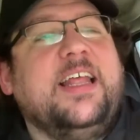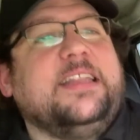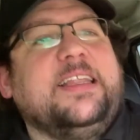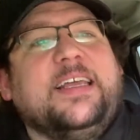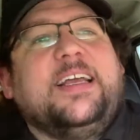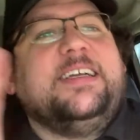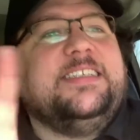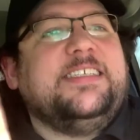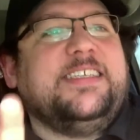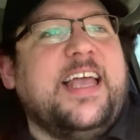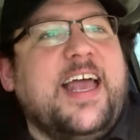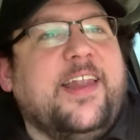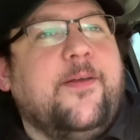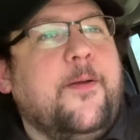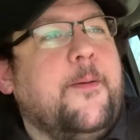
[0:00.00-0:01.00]
Like I
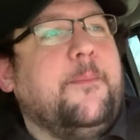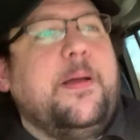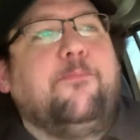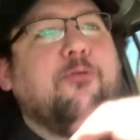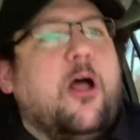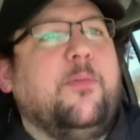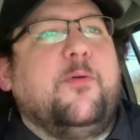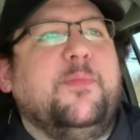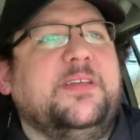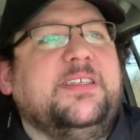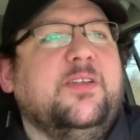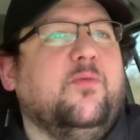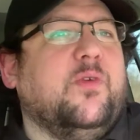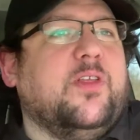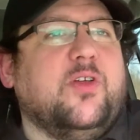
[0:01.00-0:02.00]
said, my problem
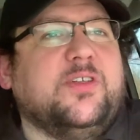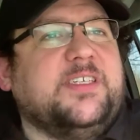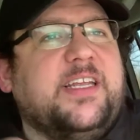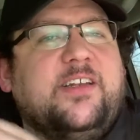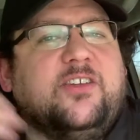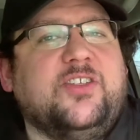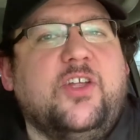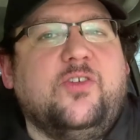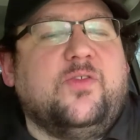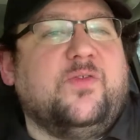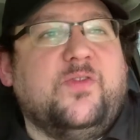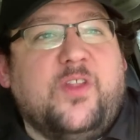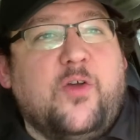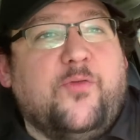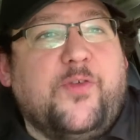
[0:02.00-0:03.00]
isn't with her saying there's
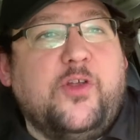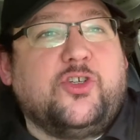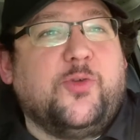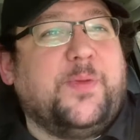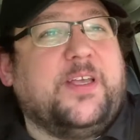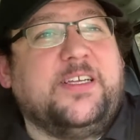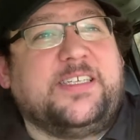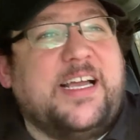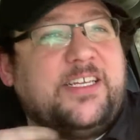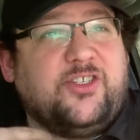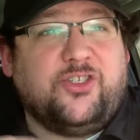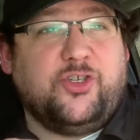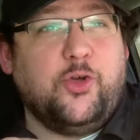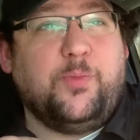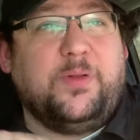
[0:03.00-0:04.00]
no future, because I
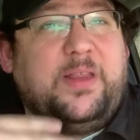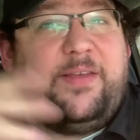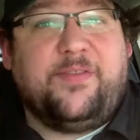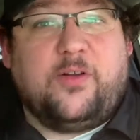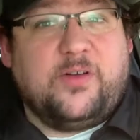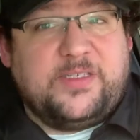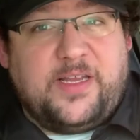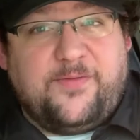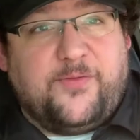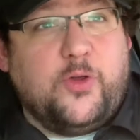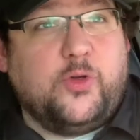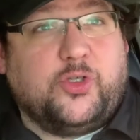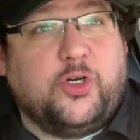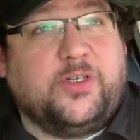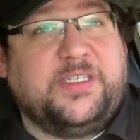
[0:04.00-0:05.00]
do believe there is a
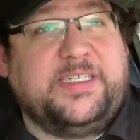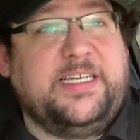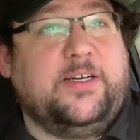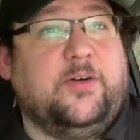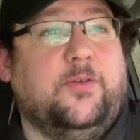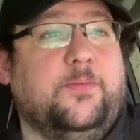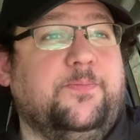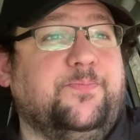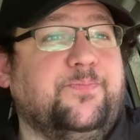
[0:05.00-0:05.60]
future still